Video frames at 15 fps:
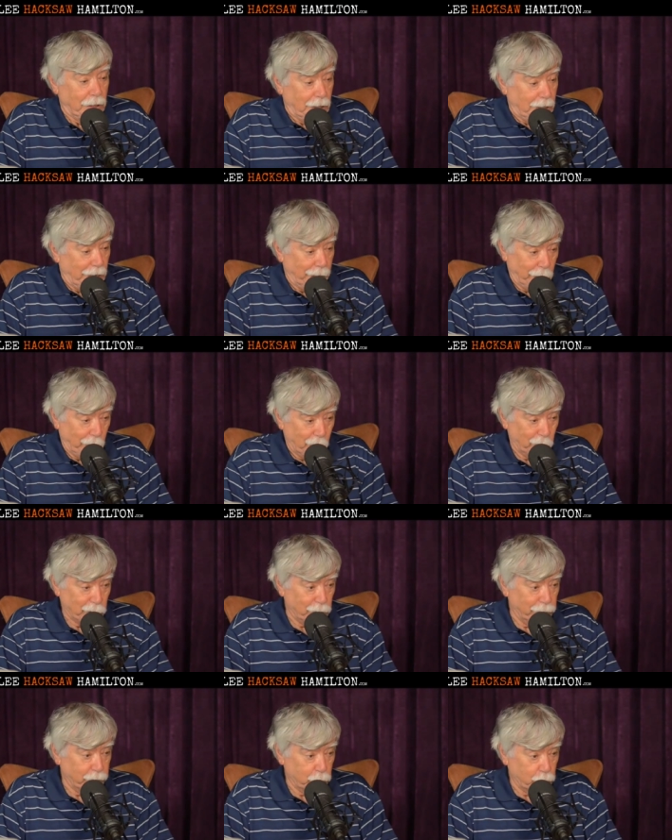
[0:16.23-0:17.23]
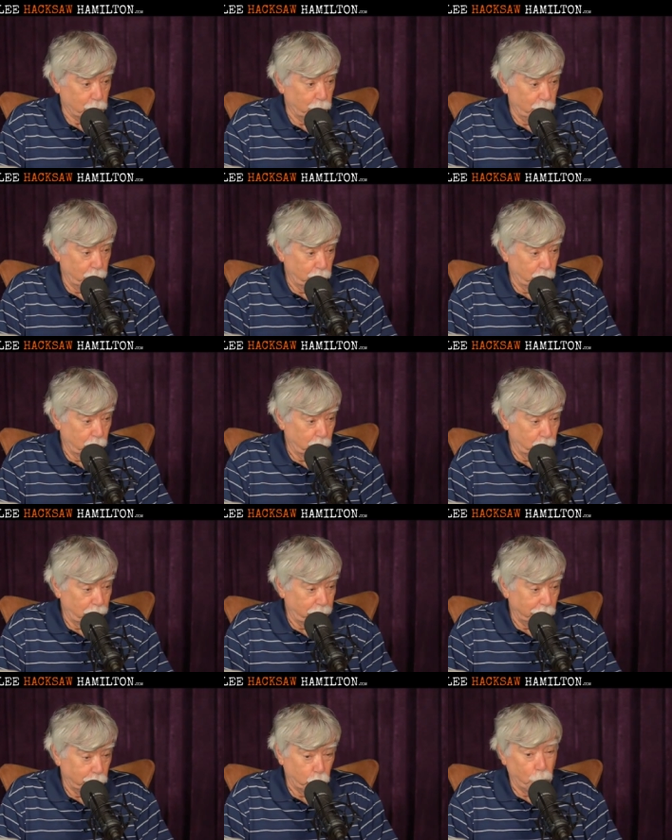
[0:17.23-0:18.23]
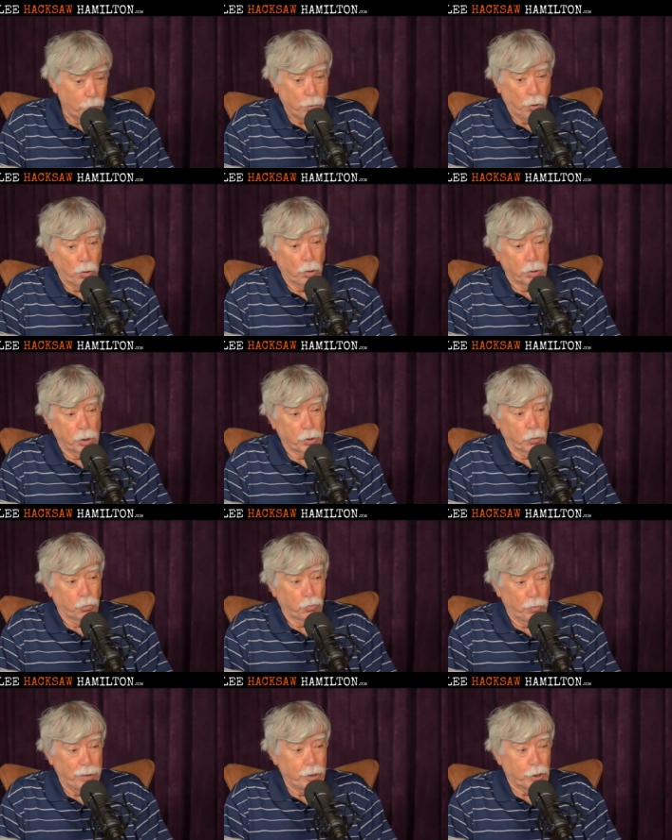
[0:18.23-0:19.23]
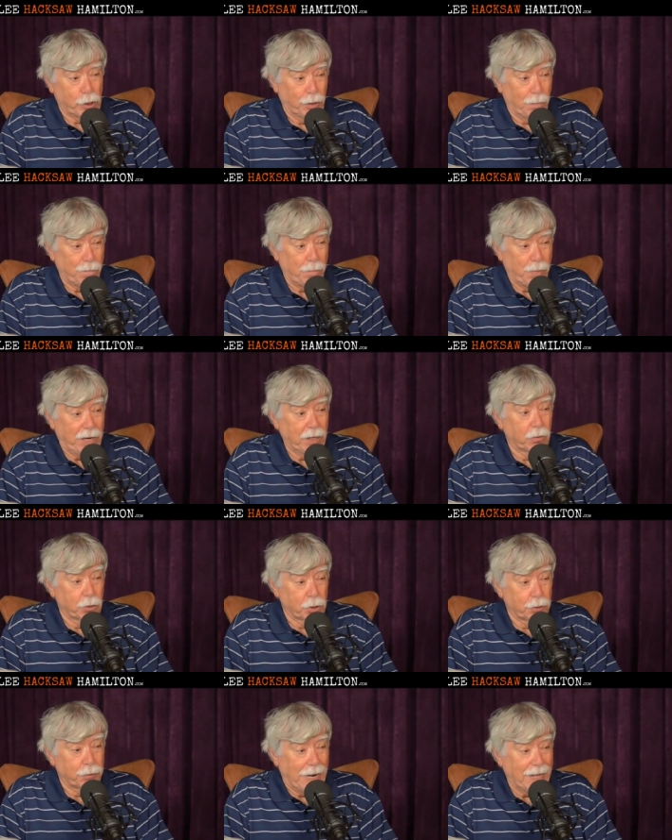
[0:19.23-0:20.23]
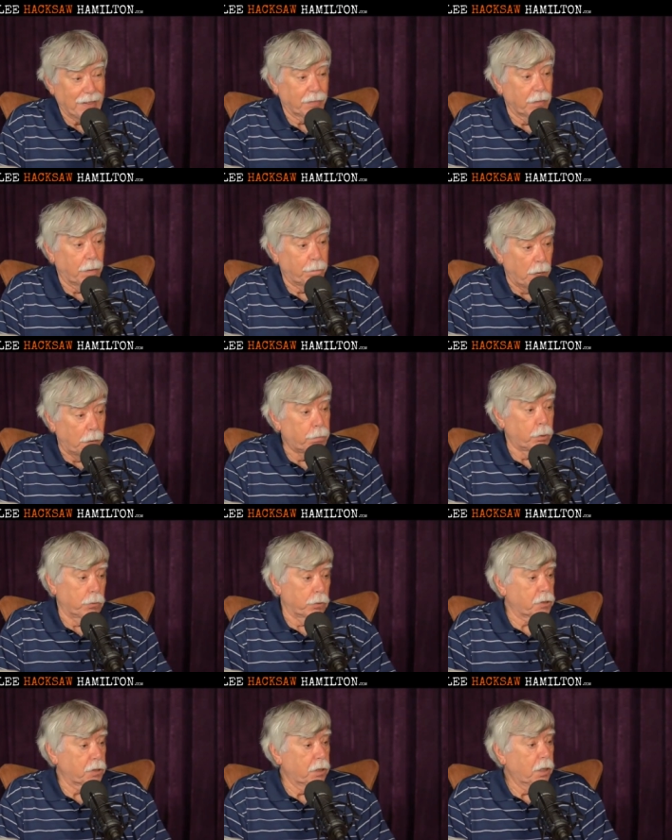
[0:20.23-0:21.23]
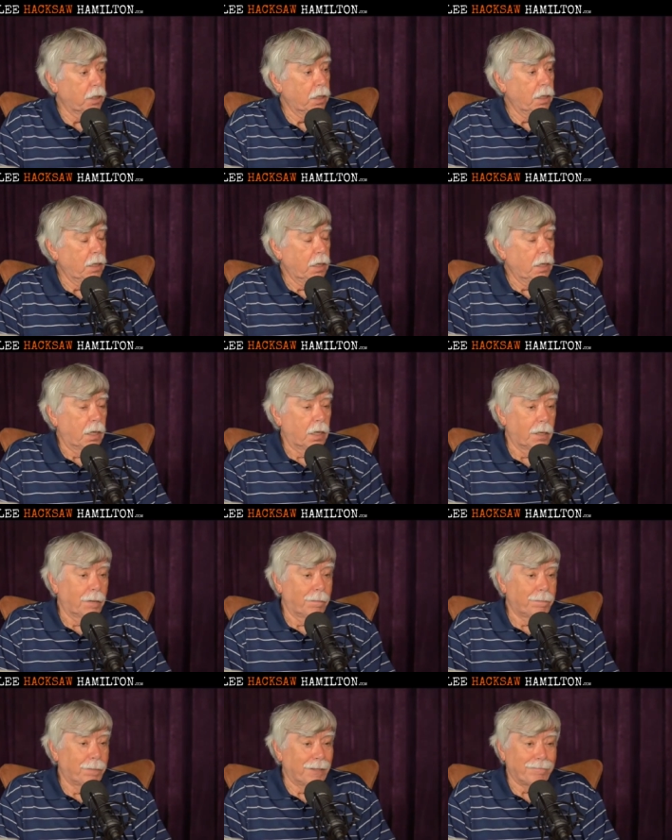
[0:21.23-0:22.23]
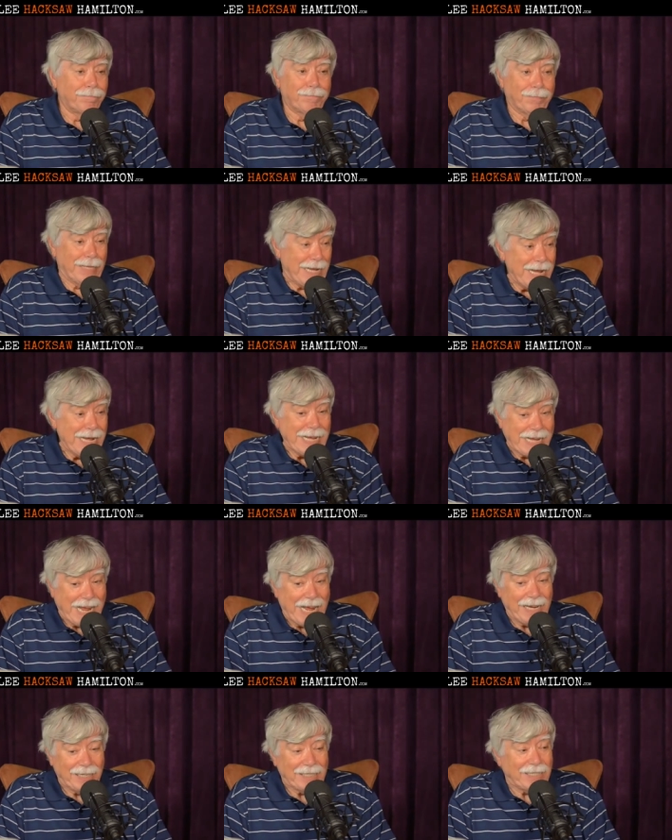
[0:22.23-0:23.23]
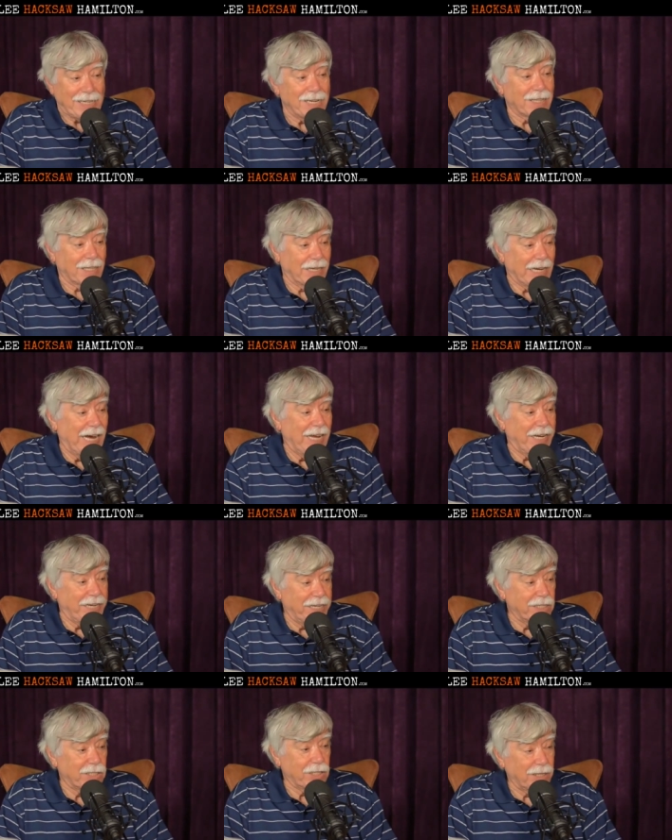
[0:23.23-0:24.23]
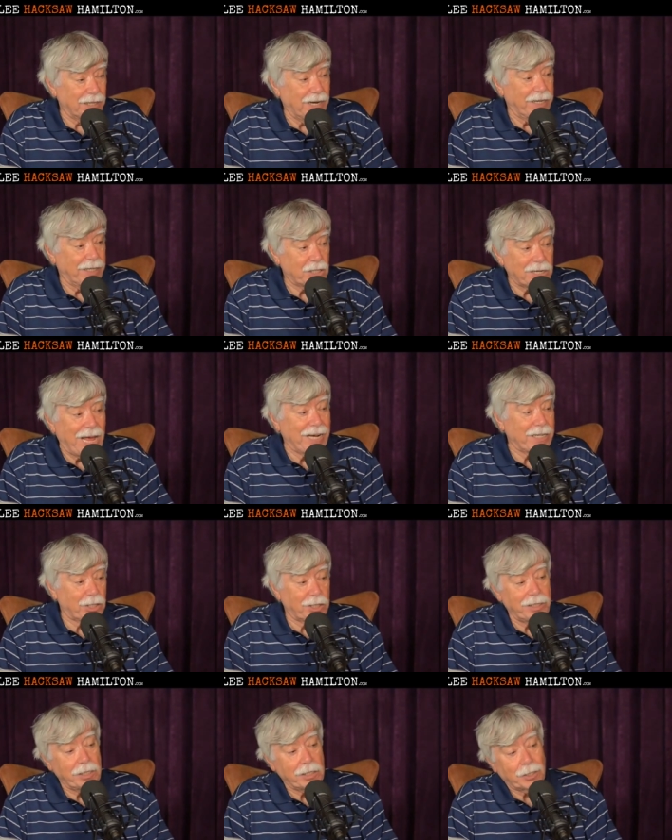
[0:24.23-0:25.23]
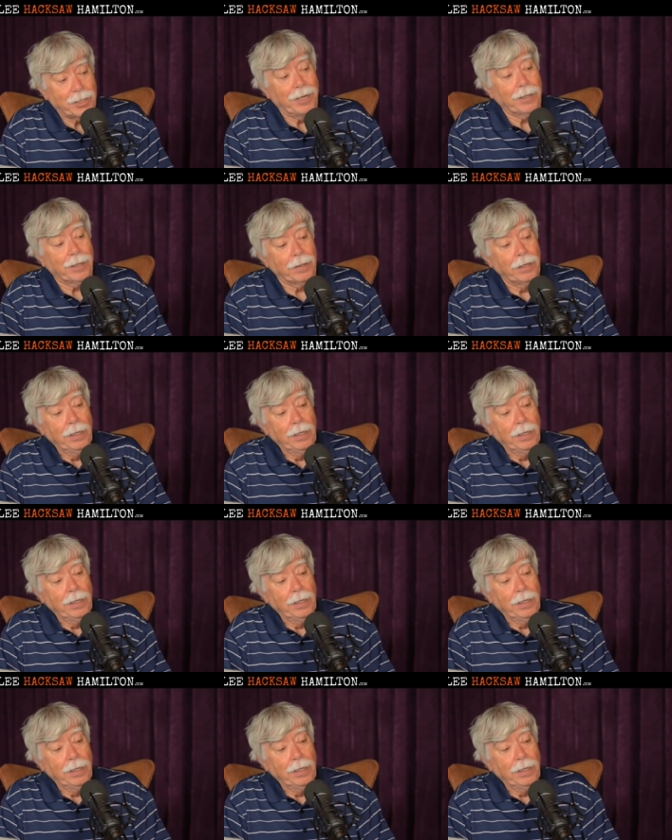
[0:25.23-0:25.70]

in the course of his career already. Joe Burrow is the reason the Bengals are not the Bumbles. Uh, but he can't take the kind of hits and the kind of sacks that he has taken